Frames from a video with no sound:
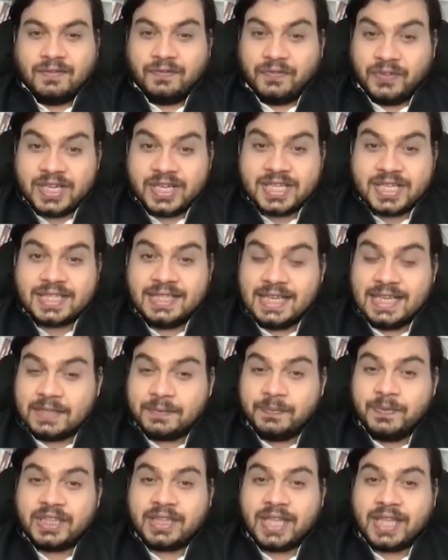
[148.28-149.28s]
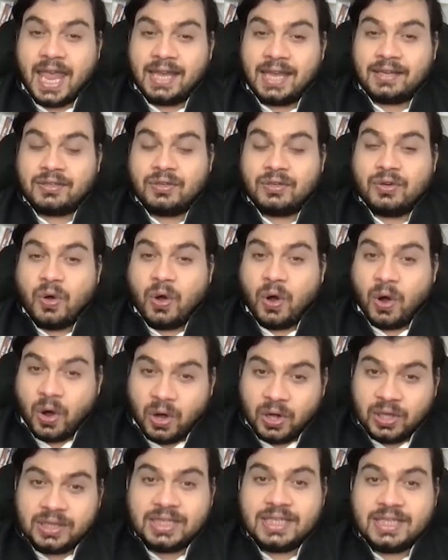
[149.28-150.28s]
First, let me thank
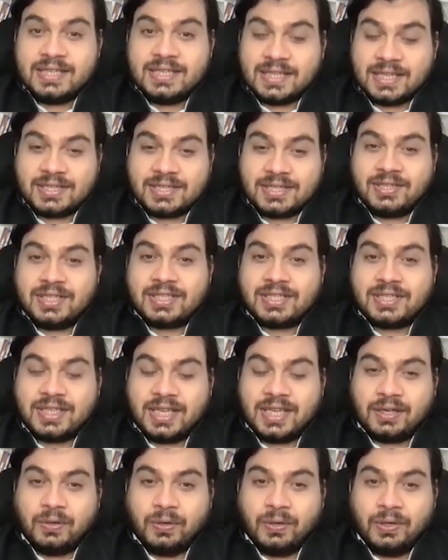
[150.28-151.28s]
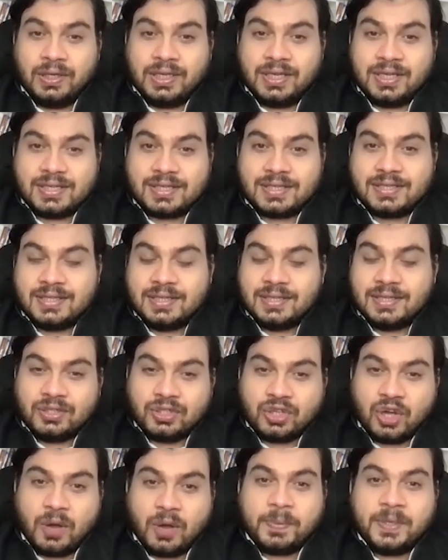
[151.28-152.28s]
all the industry stakeholders,
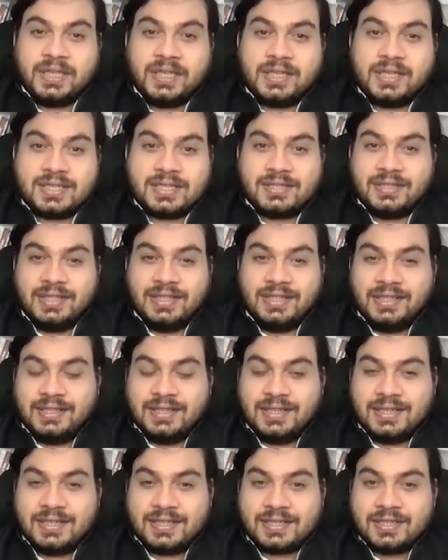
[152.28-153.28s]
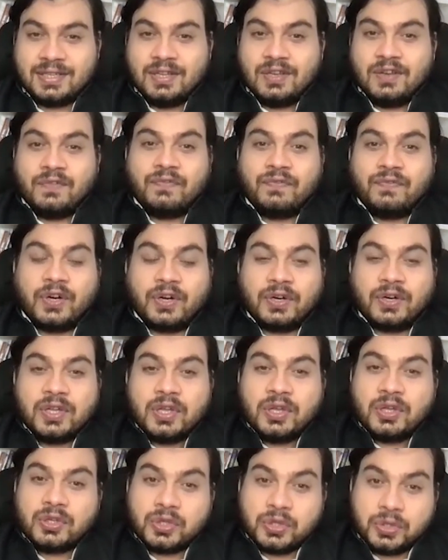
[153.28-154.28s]
top industry leaders
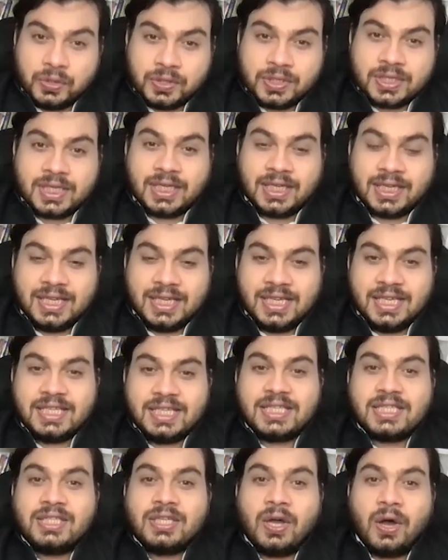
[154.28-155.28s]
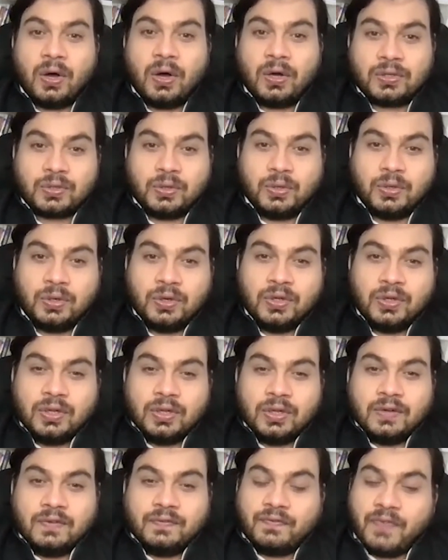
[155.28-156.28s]
for choosing ETAuto
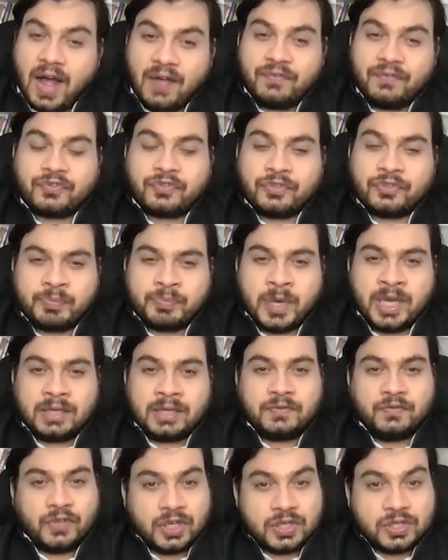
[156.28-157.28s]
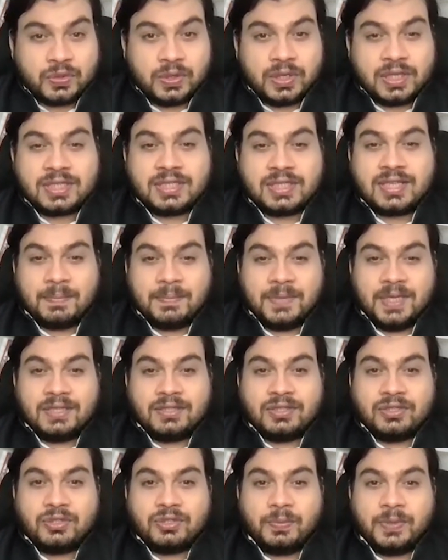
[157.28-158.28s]
Farm Equipment Virtual
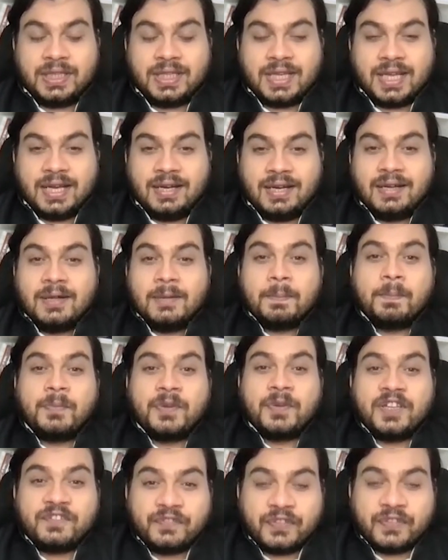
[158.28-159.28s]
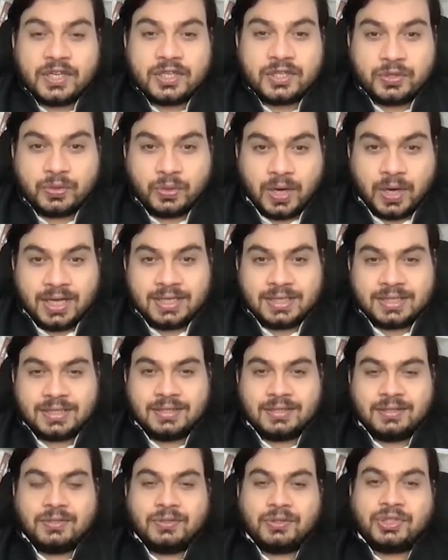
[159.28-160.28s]
Summit to be their preferred
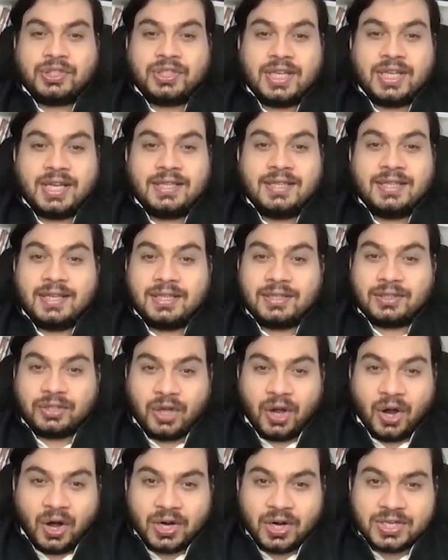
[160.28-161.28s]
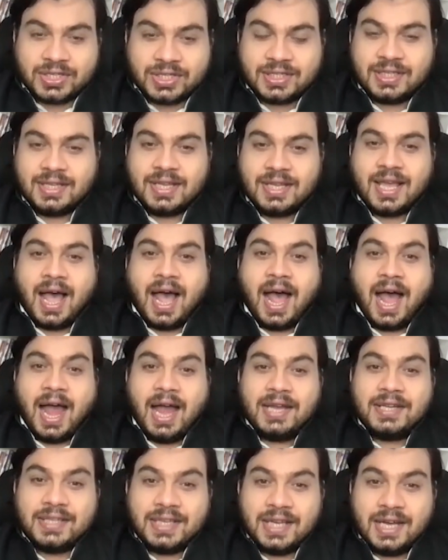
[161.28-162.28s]
choice to share their thoughts,
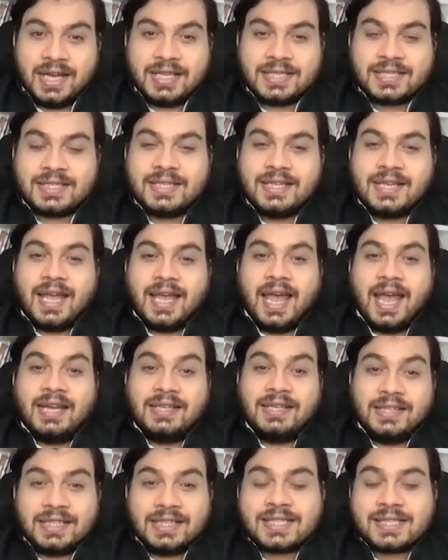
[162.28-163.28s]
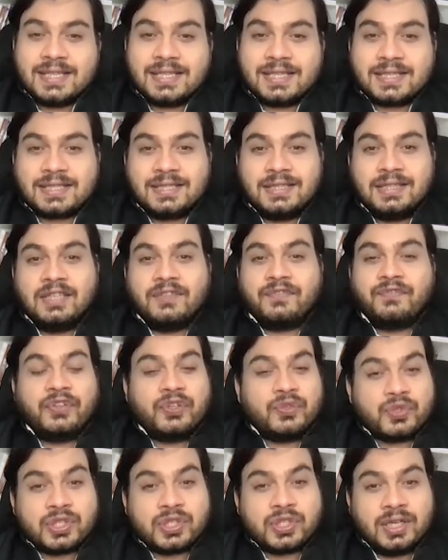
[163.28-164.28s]
ideas, and discuss the
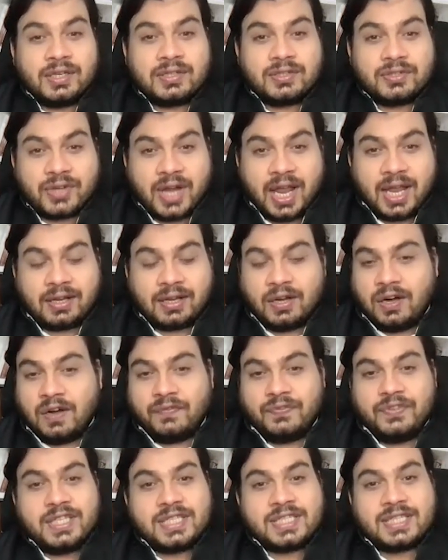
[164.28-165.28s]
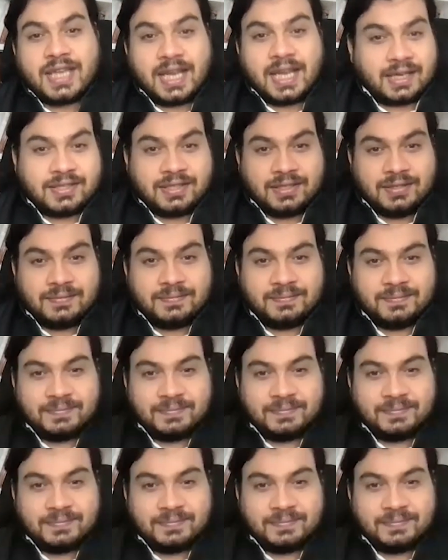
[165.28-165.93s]
future track of this sector.